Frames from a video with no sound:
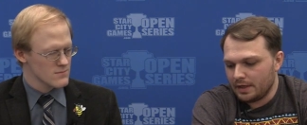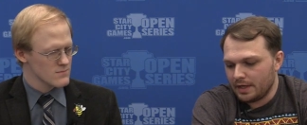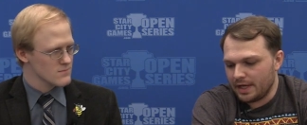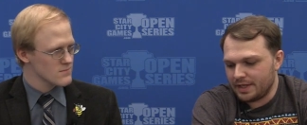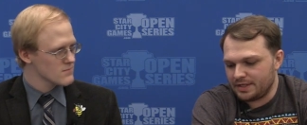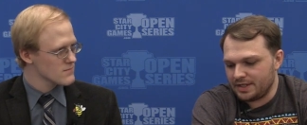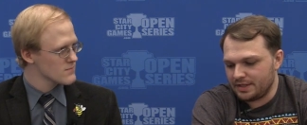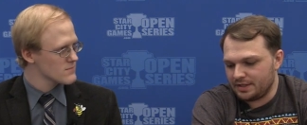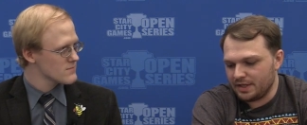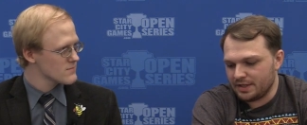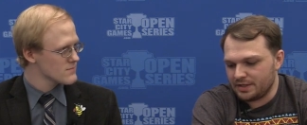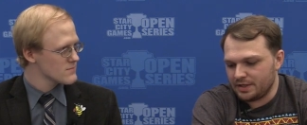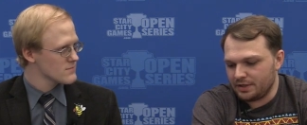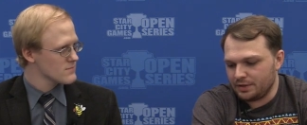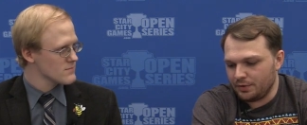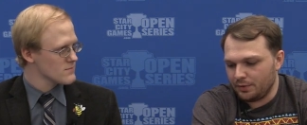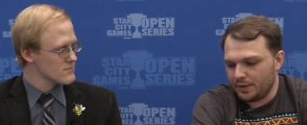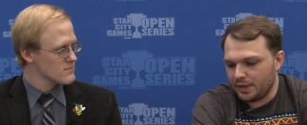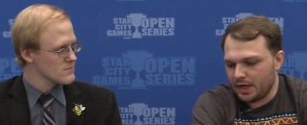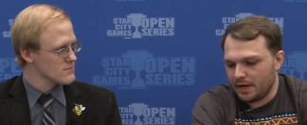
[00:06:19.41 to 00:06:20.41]
Speaker 1: It just
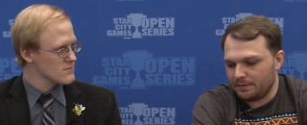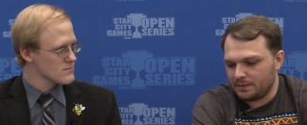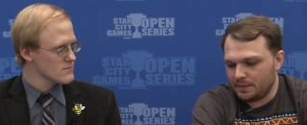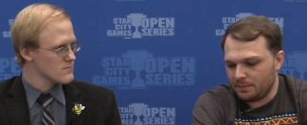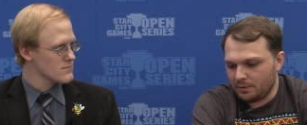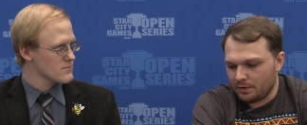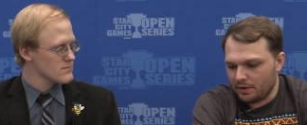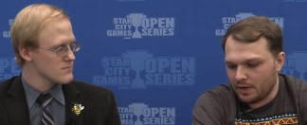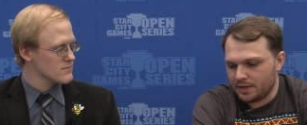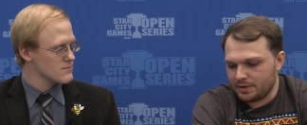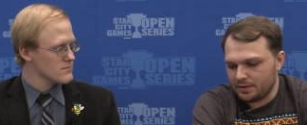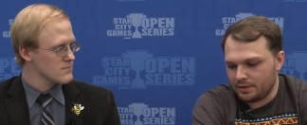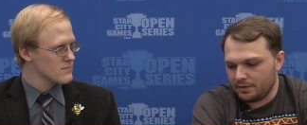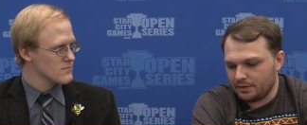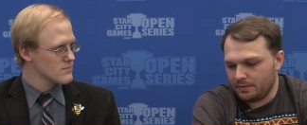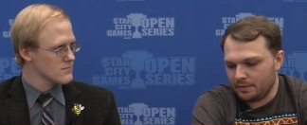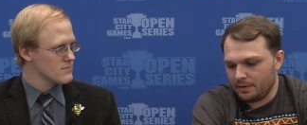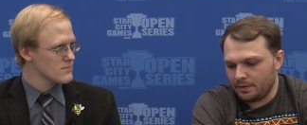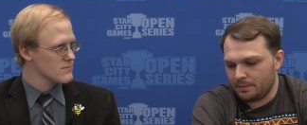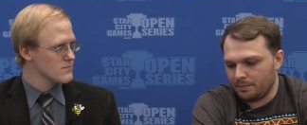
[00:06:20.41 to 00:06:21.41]
doesn't do enough to progress your,
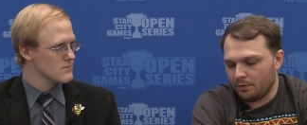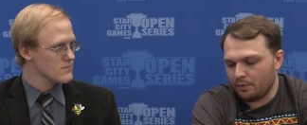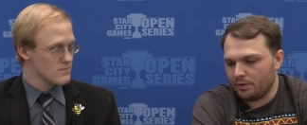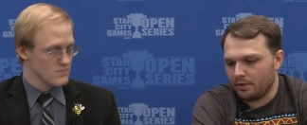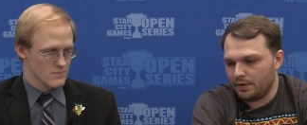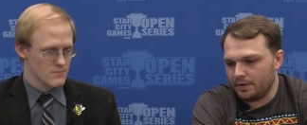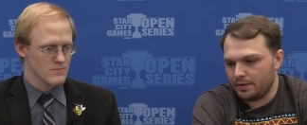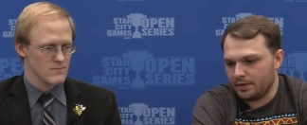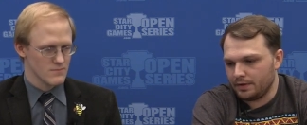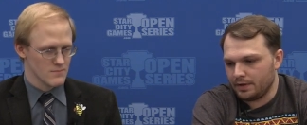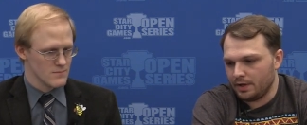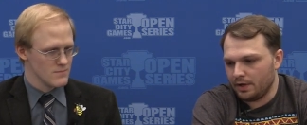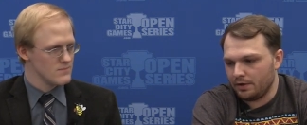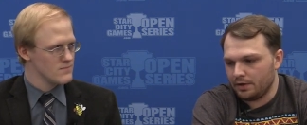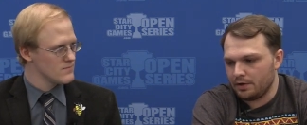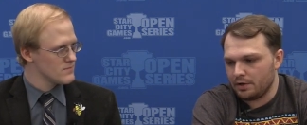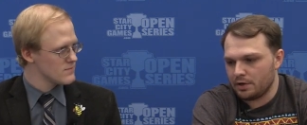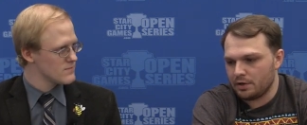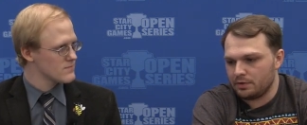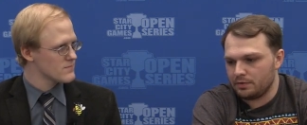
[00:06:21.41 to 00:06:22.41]
your board. Mm -hmm. You know,
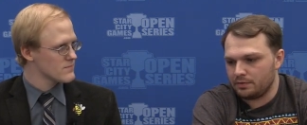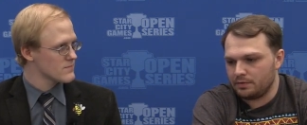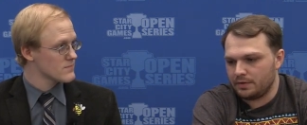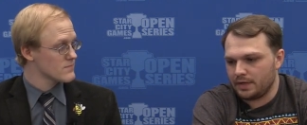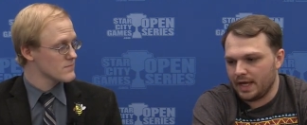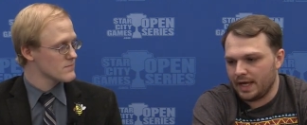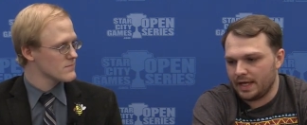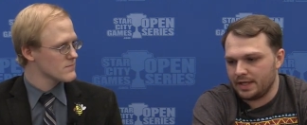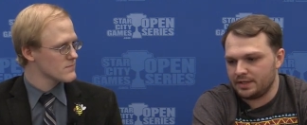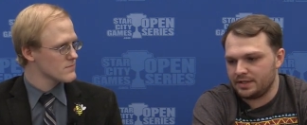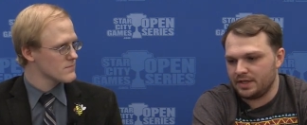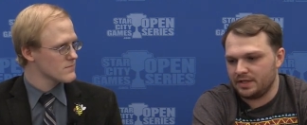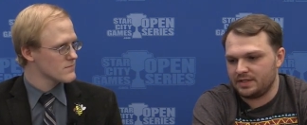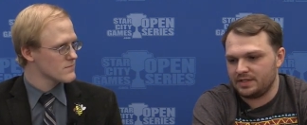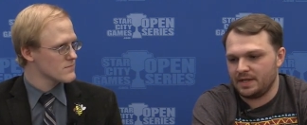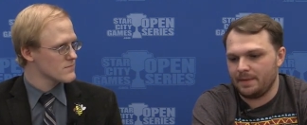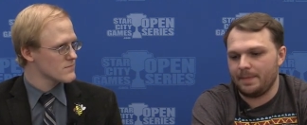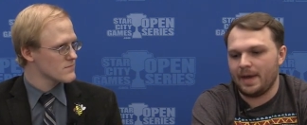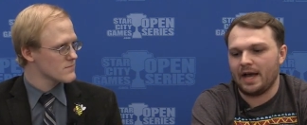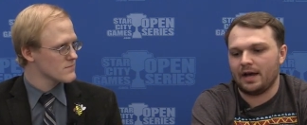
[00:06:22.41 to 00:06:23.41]
you, you, can't
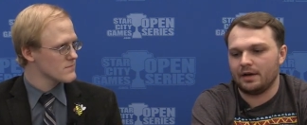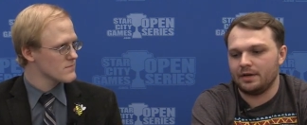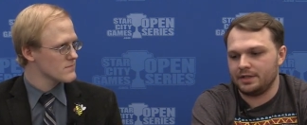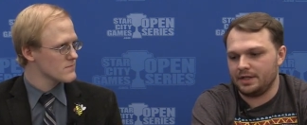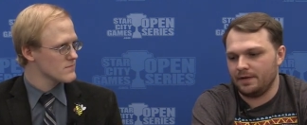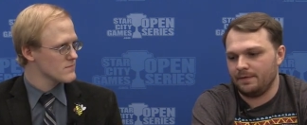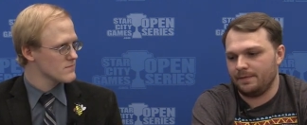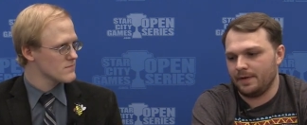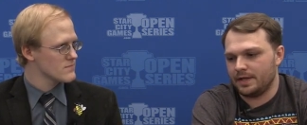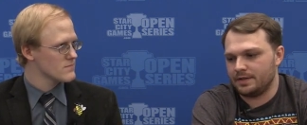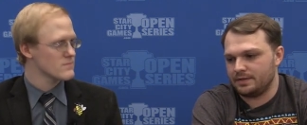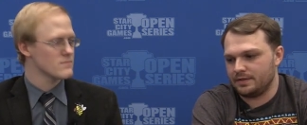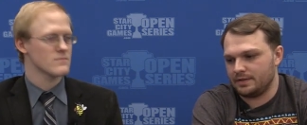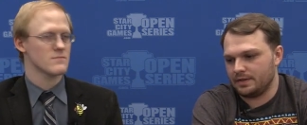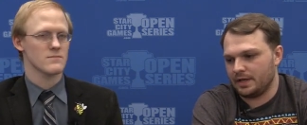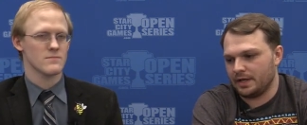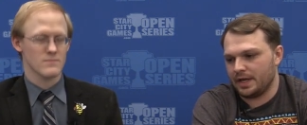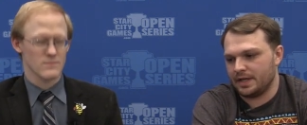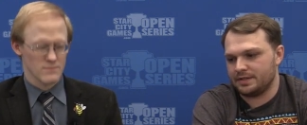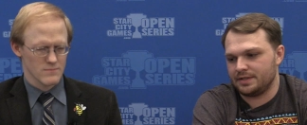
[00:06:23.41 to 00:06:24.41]
just sit back on defense
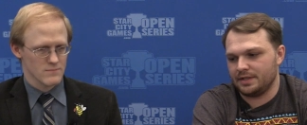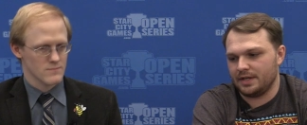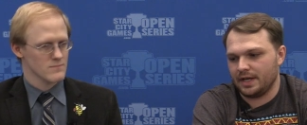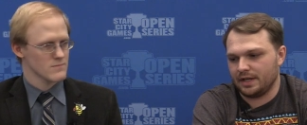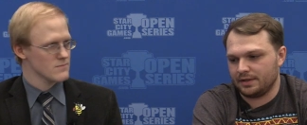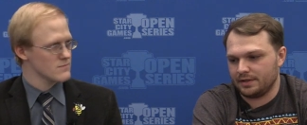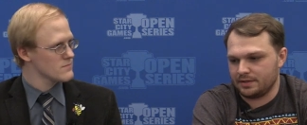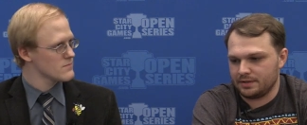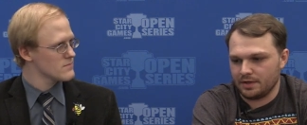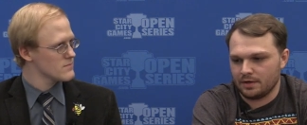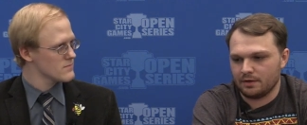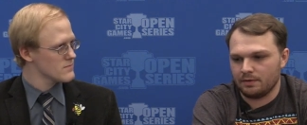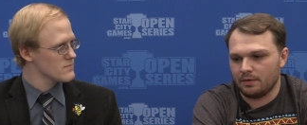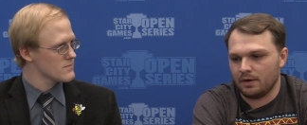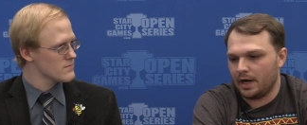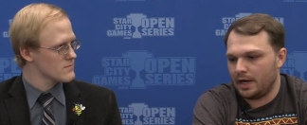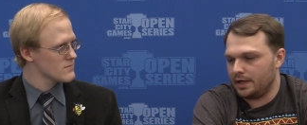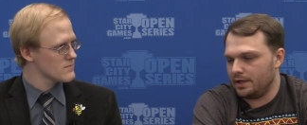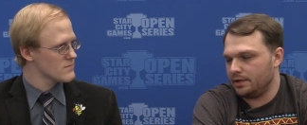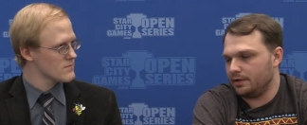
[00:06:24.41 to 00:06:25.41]
against a deck that's going to
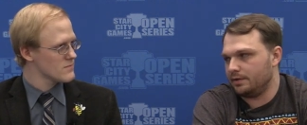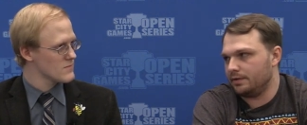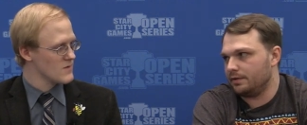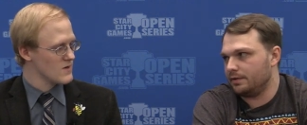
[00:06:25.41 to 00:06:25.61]
rhino you,